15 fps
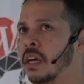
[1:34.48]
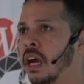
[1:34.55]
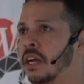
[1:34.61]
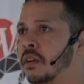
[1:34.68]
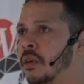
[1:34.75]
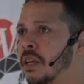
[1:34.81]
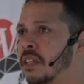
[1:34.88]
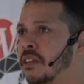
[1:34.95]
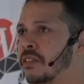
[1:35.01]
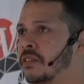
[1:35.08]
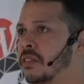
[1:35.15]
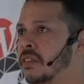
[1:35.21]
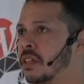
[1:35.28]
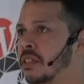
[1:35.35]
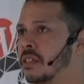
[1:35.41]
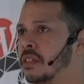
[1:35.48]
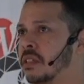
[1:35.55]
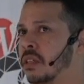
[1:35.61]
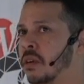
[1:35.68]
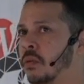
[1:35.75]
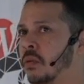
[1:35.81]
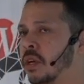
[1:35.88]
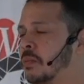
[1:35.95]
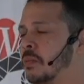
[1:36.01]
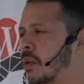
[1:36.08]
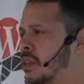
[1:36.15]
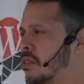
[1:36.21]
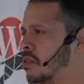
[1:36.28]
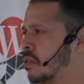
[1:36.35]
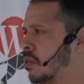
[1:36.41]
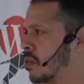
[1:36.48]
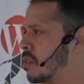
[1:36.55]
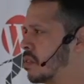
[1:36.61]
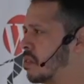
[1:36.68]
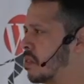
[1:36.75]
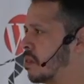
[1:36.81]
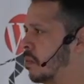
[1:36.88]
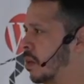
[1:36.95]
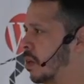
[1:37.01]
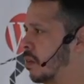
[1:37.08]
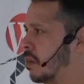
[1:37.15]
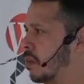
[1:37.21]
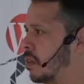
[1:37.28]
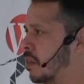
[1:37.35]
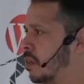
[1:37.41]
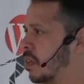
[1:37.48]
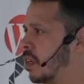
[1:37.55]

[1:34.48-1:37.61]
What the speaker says: created the first WordPress course in São Paulo.